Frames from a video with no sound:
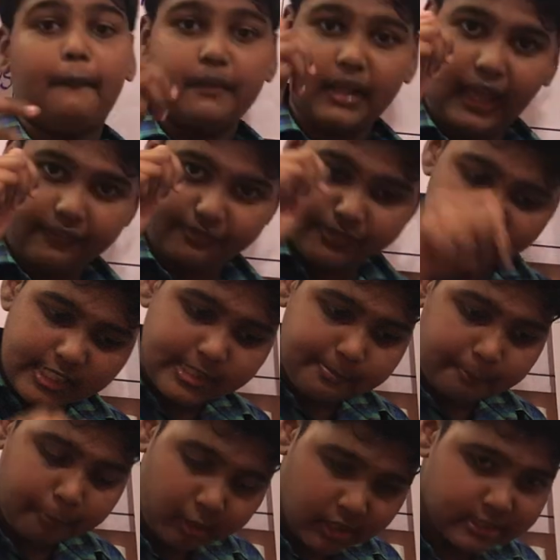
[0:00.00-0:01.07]
And this
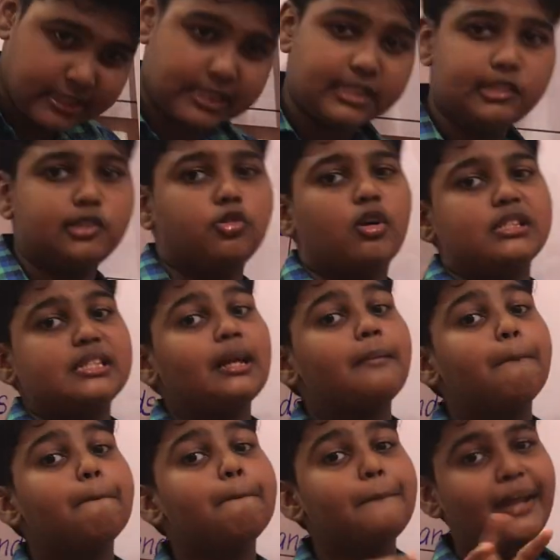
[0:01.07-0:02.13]
process is known as the
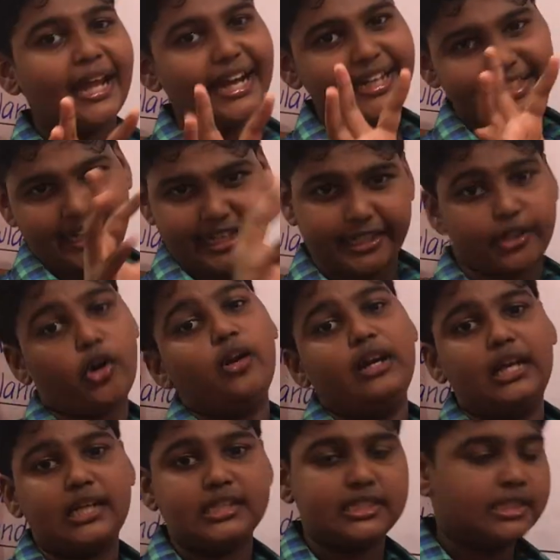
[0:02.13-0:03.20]
plate
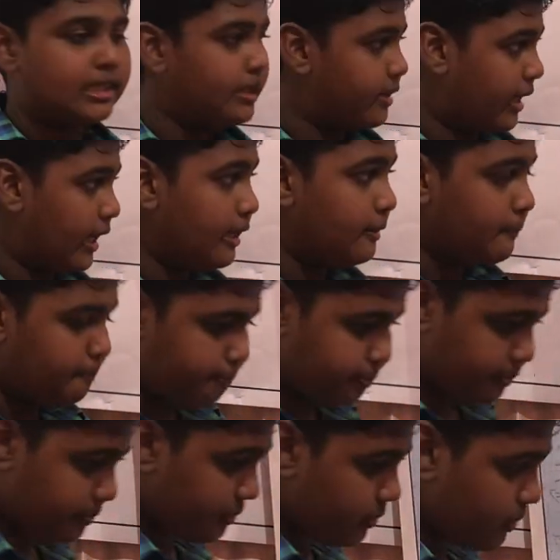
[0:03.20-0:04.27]
tectonics, right?
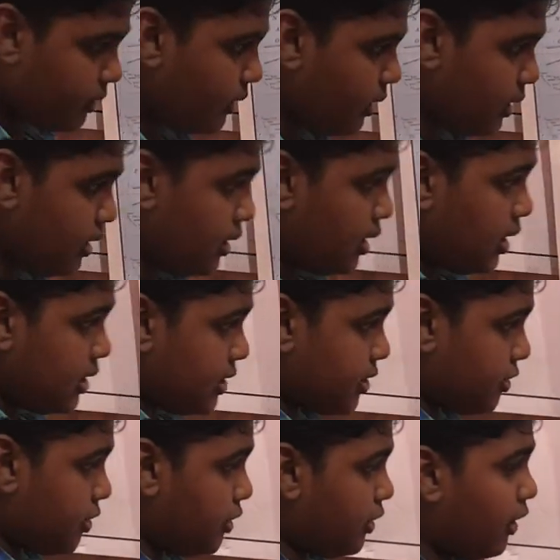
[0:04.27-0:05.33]

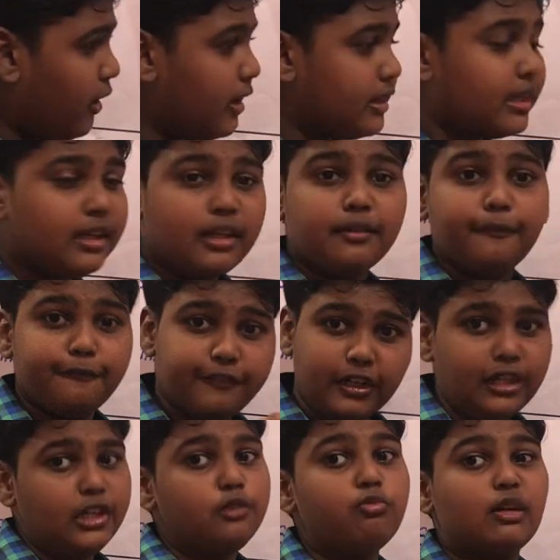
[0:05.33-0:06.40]
So the
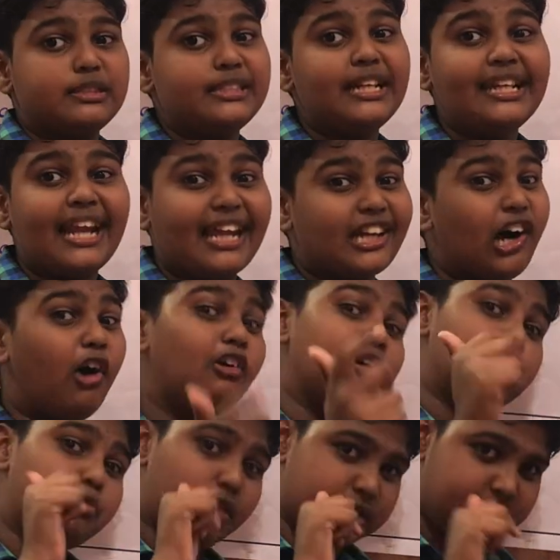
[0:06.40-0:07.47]
world wasn't like how it
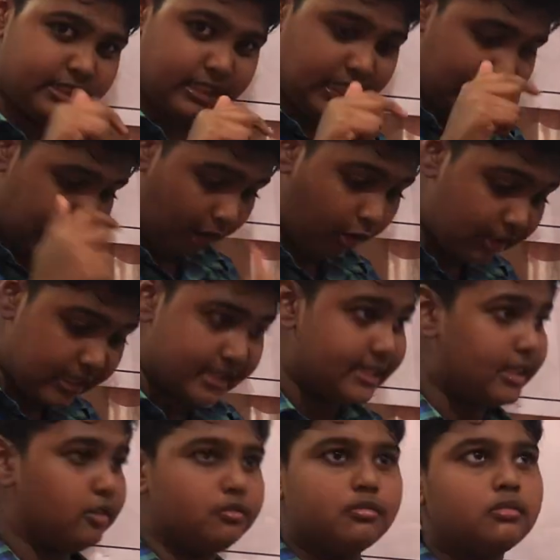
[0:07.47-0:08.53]
is
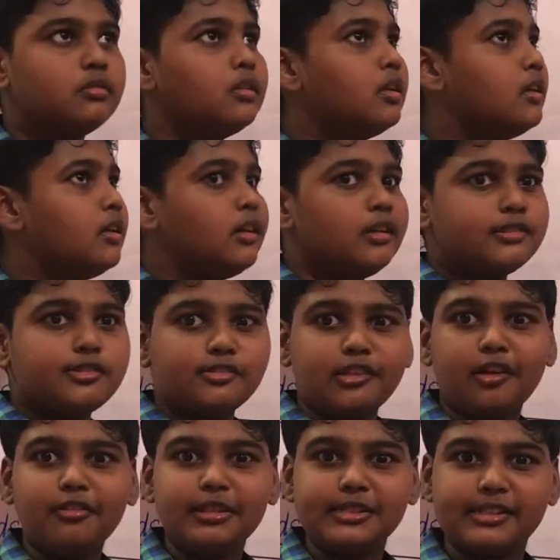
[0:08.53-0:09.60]
now. So
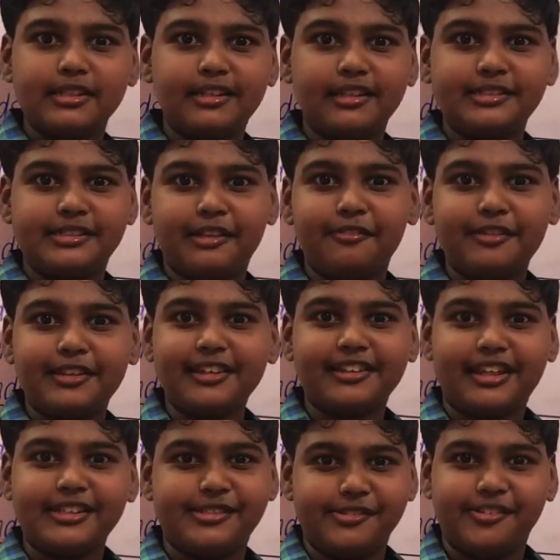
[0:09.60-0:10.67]
now it's everything
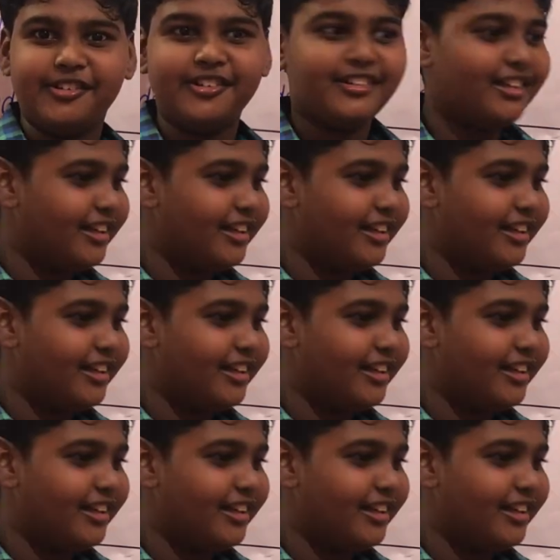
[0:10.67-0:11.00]
nice, no?